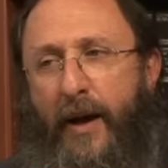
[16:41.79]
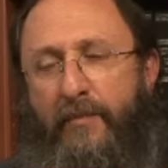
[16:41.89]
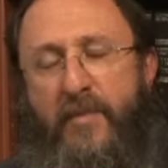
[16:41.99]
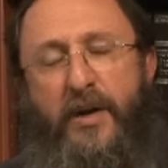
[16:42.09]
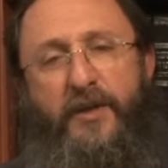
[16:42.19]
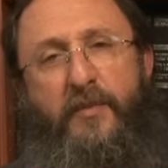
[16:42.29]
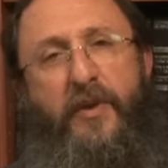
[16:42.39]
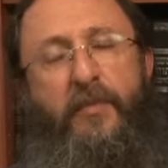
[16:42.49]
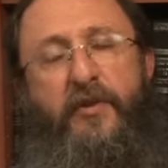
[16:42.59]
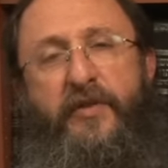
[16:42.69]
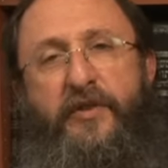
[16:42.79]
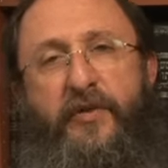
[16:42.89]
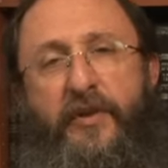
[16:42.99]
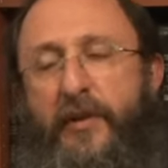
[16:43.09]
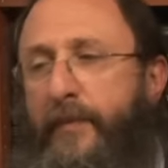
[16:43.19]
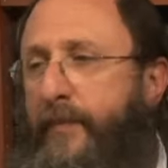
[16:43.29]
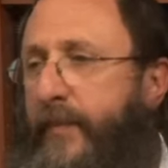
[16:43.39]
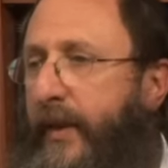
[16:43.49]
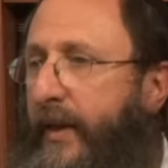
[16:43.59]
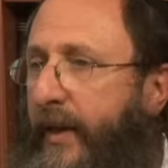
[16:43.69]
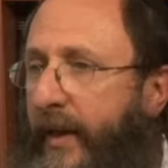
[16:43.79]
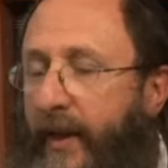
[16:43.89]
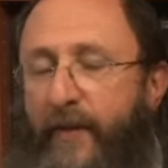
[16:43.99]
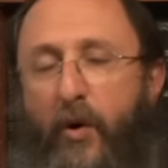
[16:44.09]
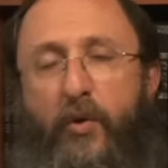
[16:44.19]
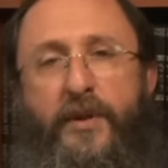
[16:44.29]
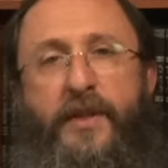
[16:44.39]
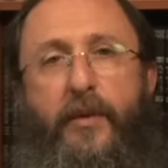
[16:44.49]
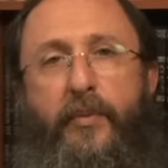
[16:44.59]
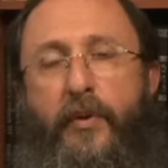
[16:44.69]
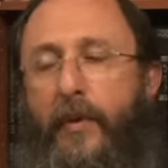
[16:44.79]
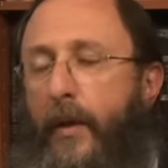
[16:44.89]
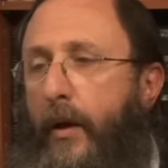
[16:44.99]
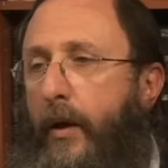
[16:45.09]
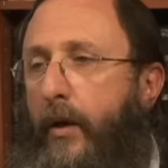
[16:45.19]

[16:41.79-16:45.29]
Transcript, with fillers: amongst the people of Israel in the Holy Temple,